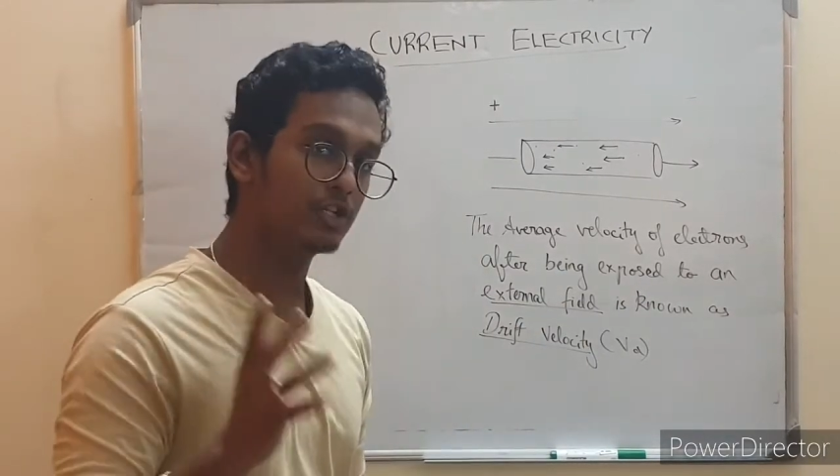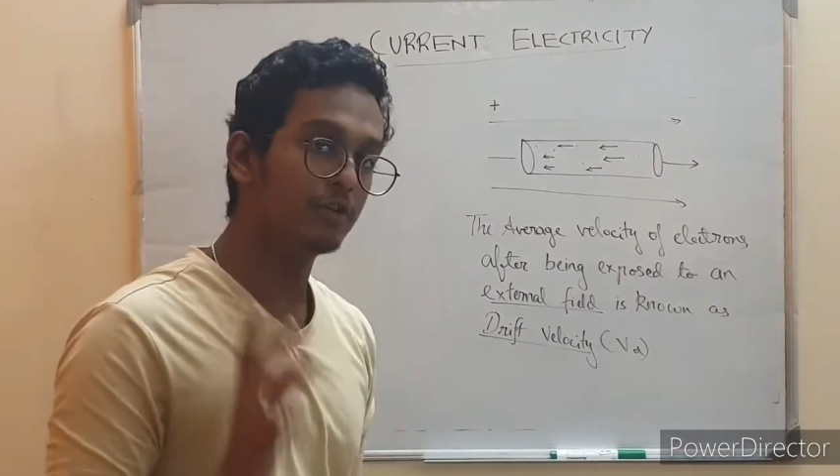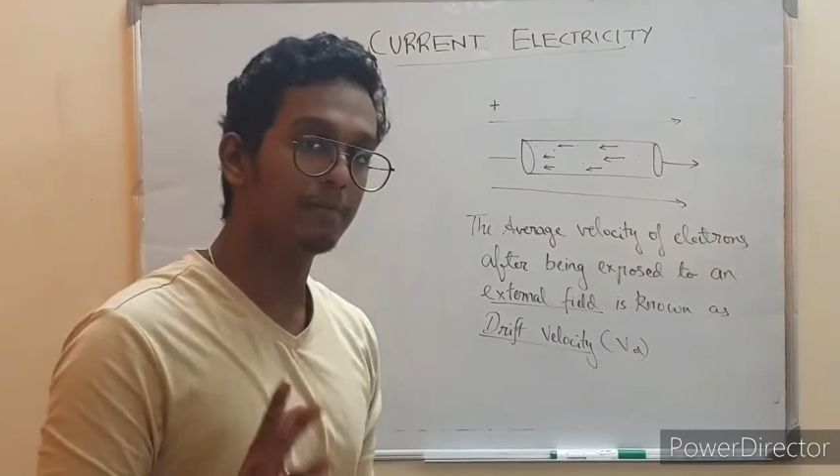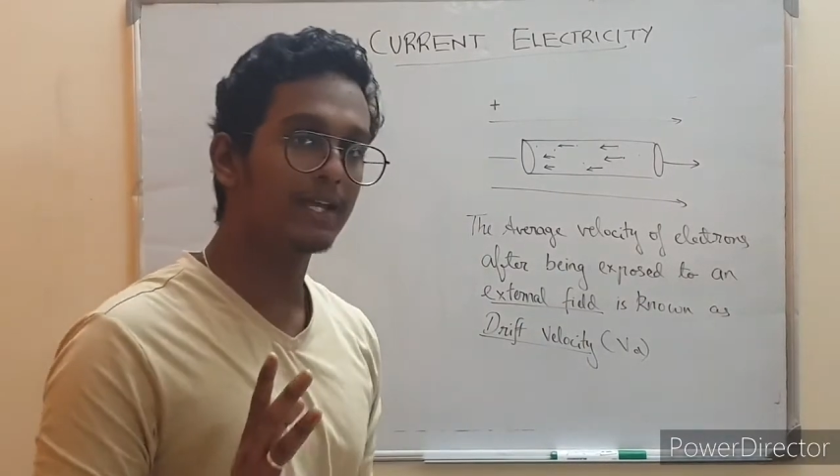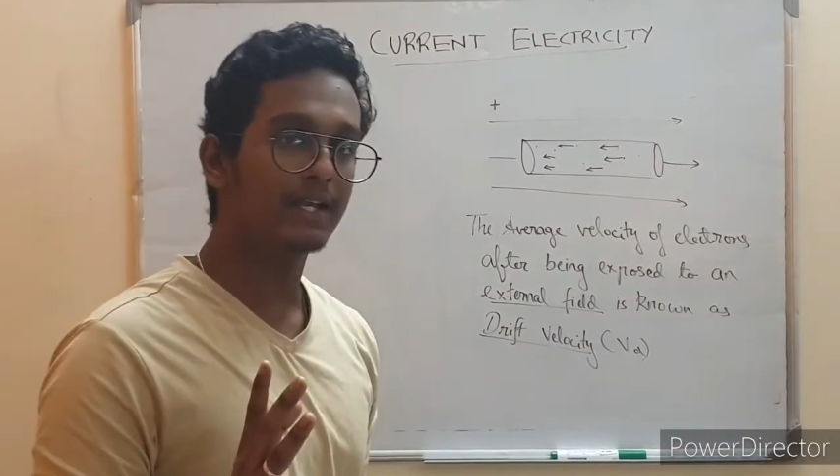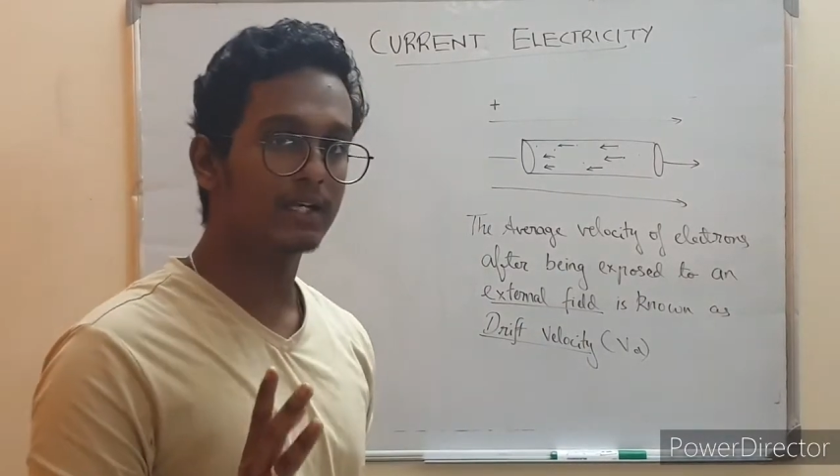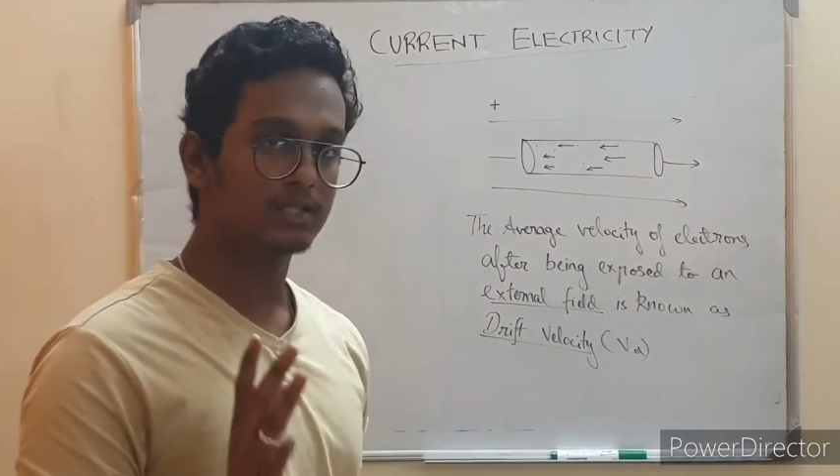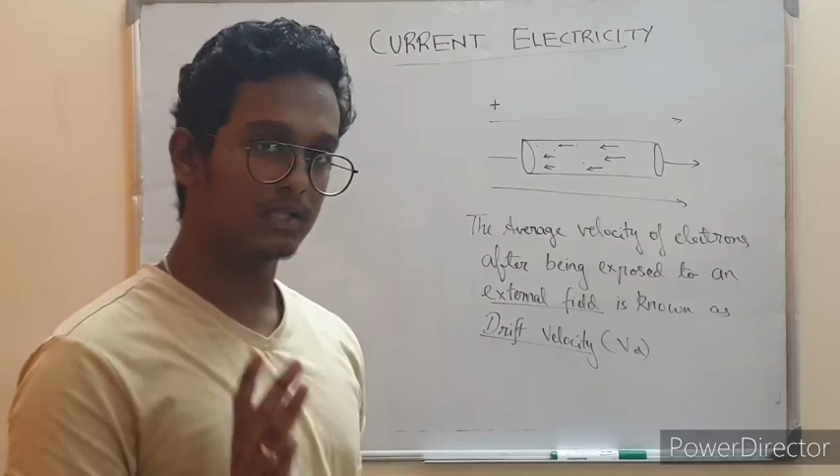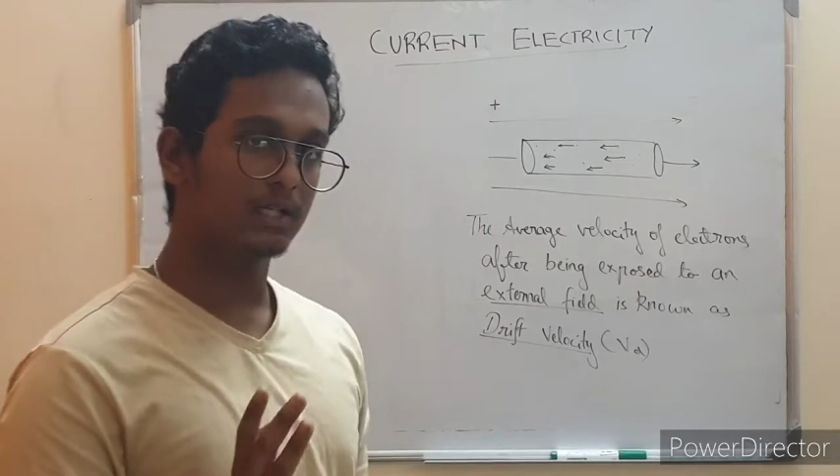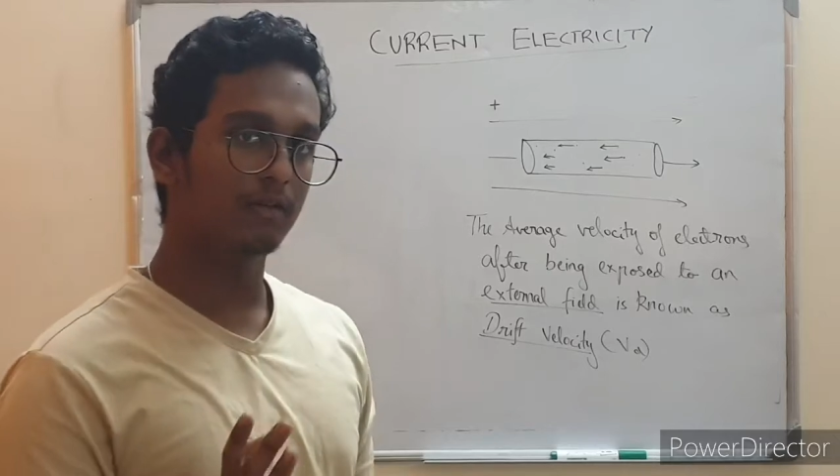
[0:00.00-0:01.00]
should be an
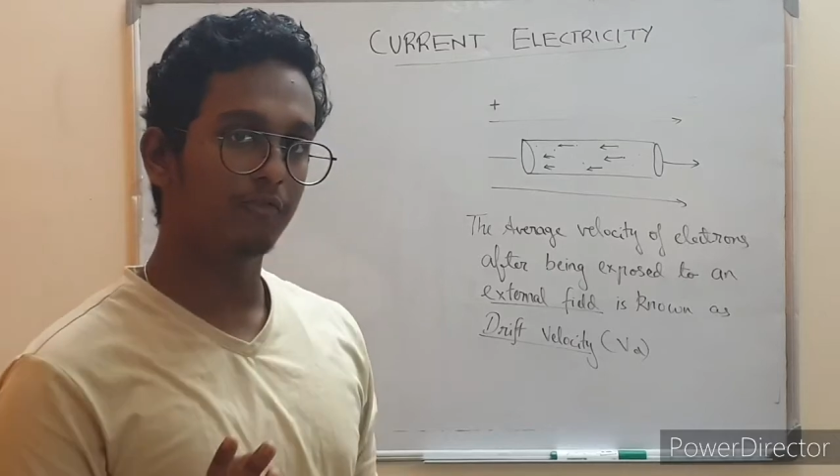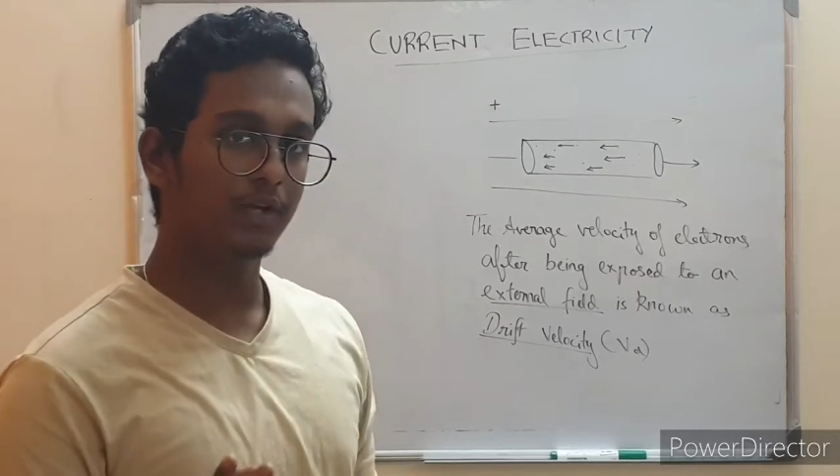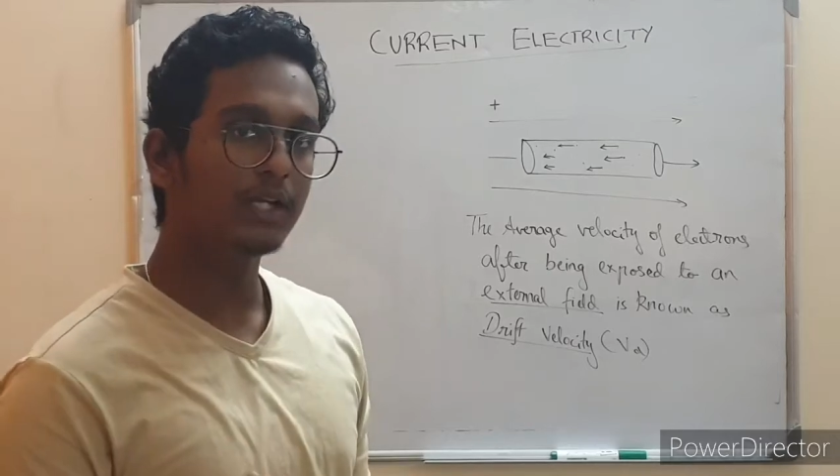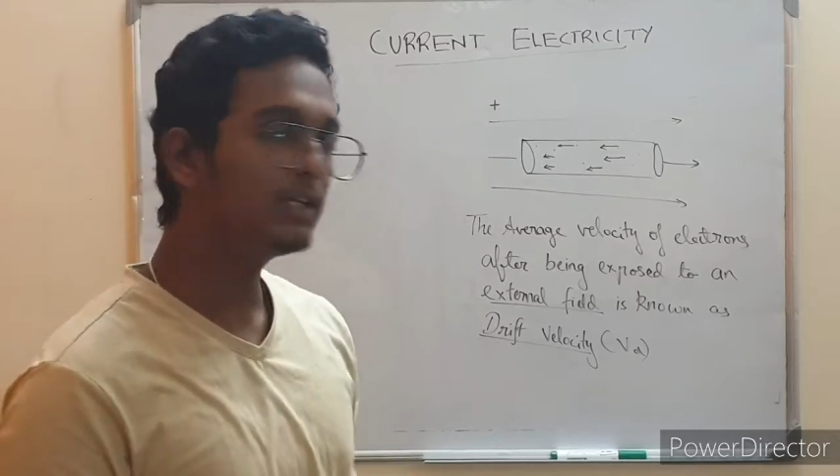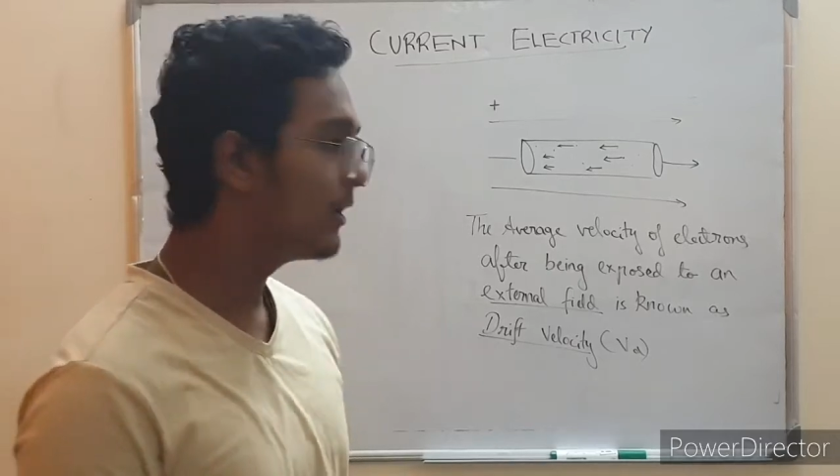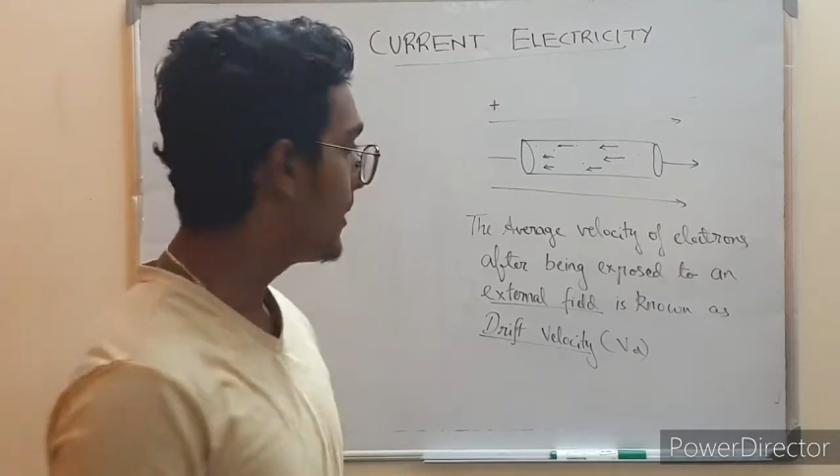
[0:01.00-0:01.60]
external field,